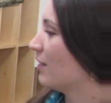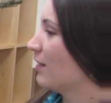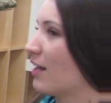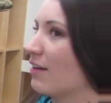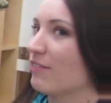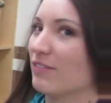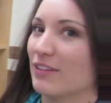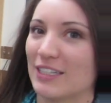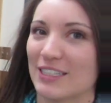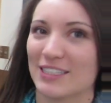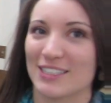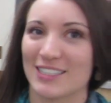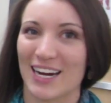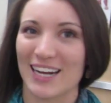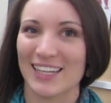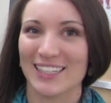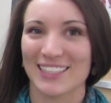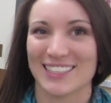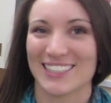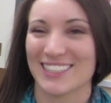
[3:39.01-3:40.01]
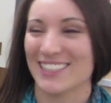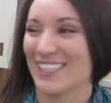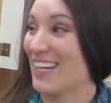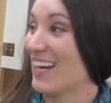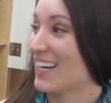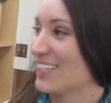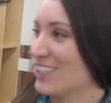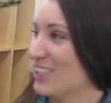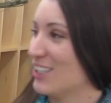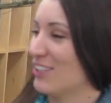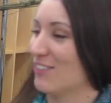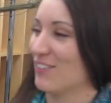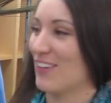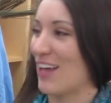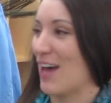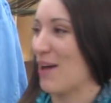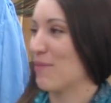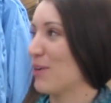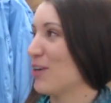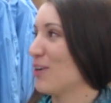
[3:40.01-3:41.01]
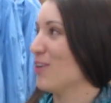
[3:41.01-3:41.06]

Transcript: lovely, stylish selection of lab